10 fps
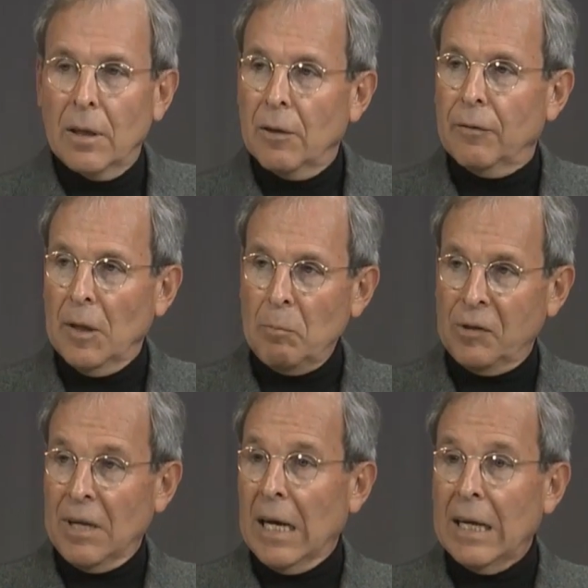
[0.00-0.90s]
The flip
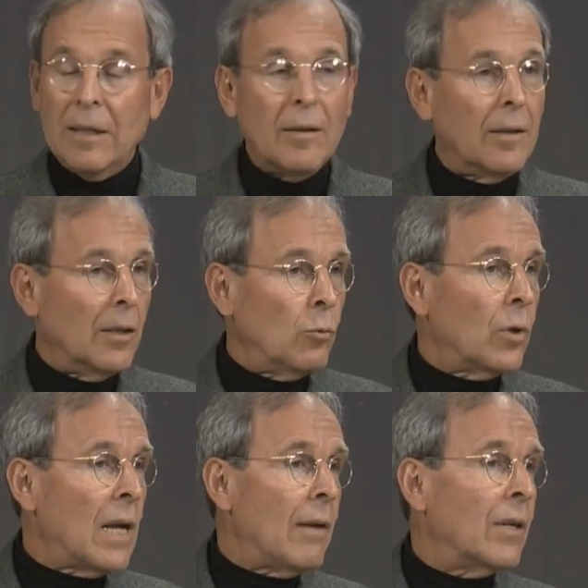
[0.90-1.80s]
side that
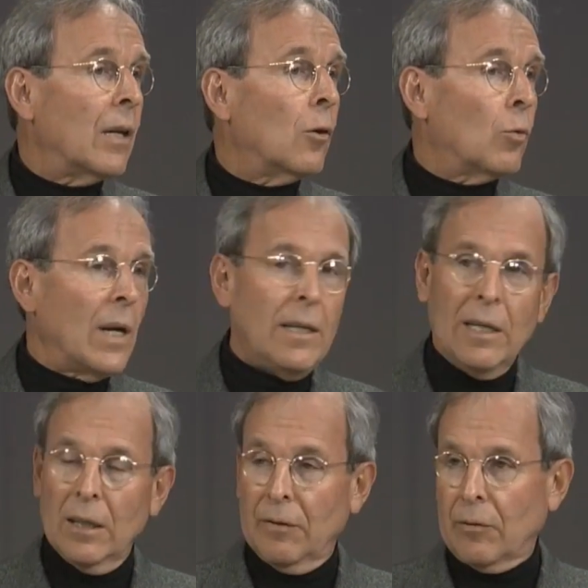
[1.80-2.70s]
we're having a great
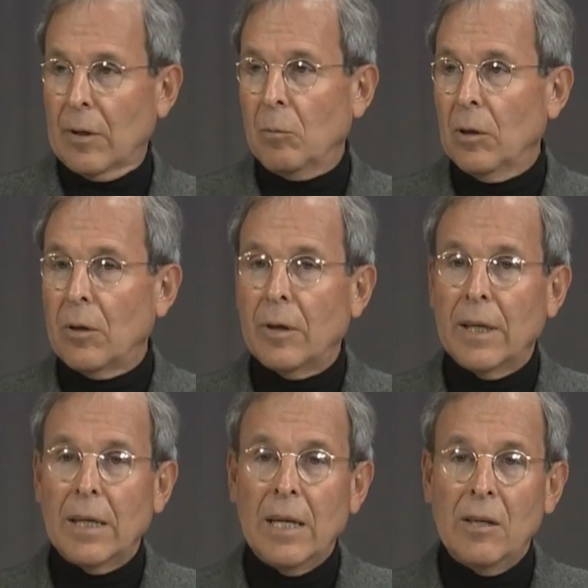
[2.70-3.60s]
deal of trouble
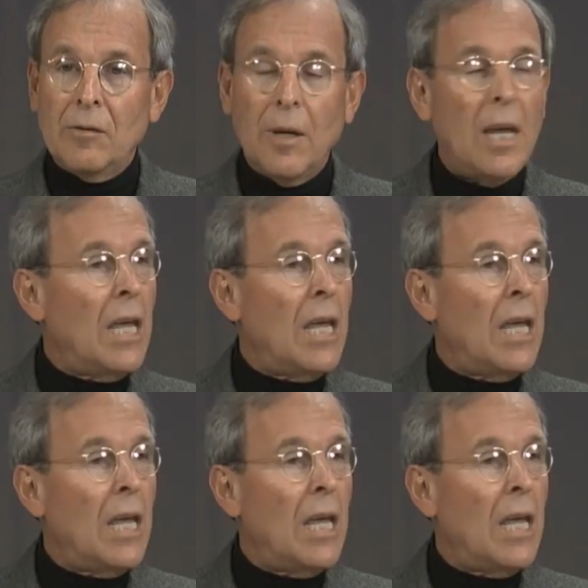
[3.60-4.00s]
learning is